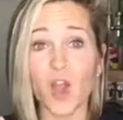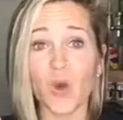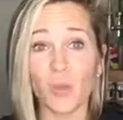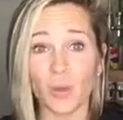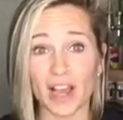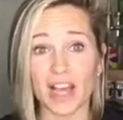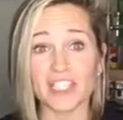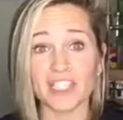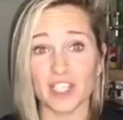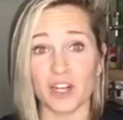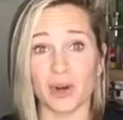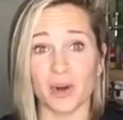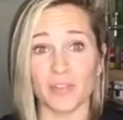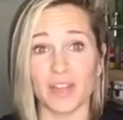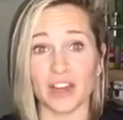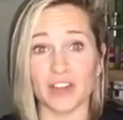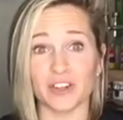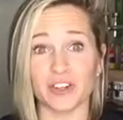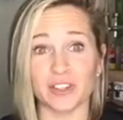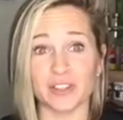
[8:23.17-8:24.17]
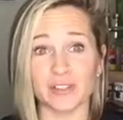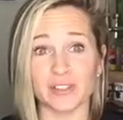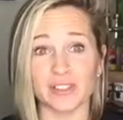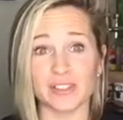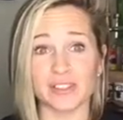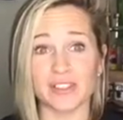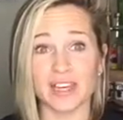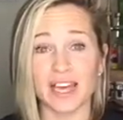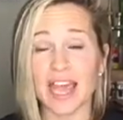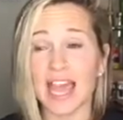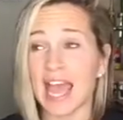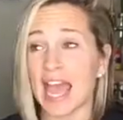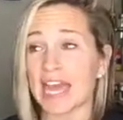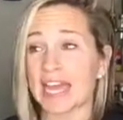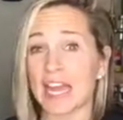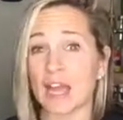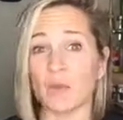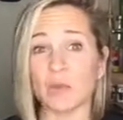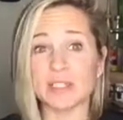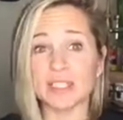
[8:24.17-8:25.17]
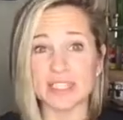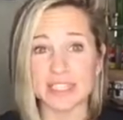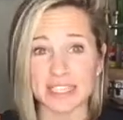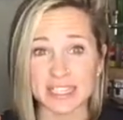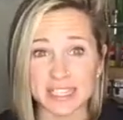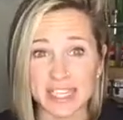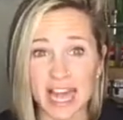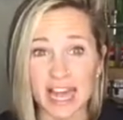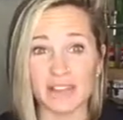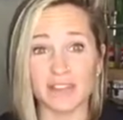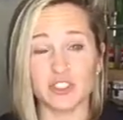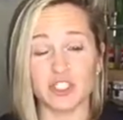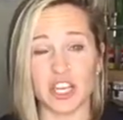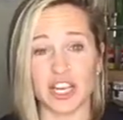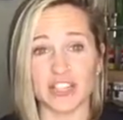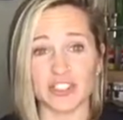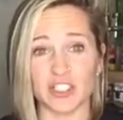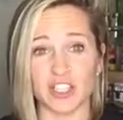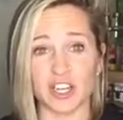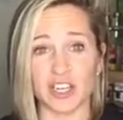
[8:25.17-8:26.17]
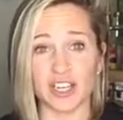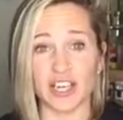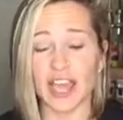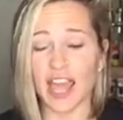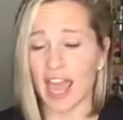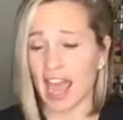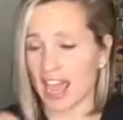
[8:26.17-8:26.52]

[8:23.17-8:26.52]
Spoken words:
We got to go on that cruise. And it was life-changing,